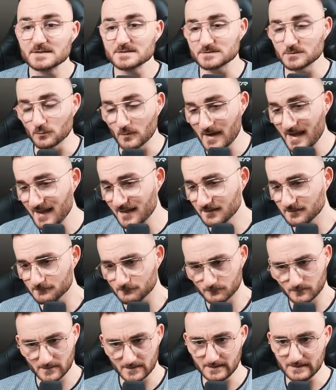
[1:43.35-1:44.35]
Well,
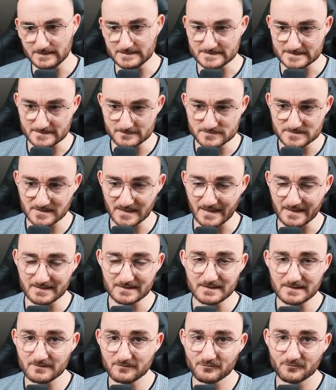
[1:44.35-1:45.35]
it seems like
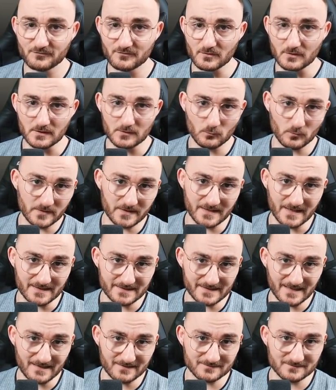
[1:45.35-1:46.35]
if we can
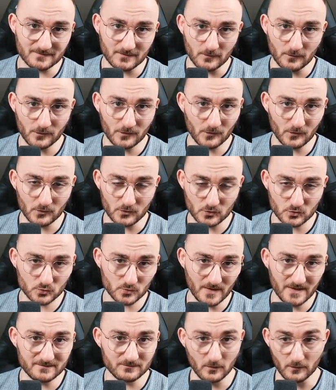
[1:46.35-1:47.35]
get the
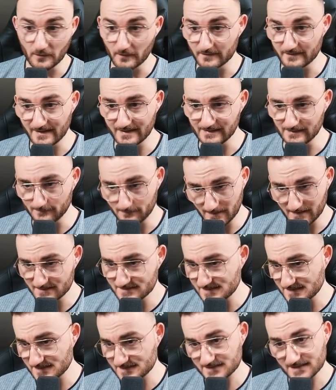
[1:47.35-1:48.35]
crate on a daily
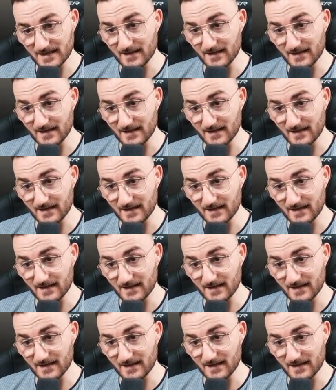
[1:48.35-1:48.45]
basis,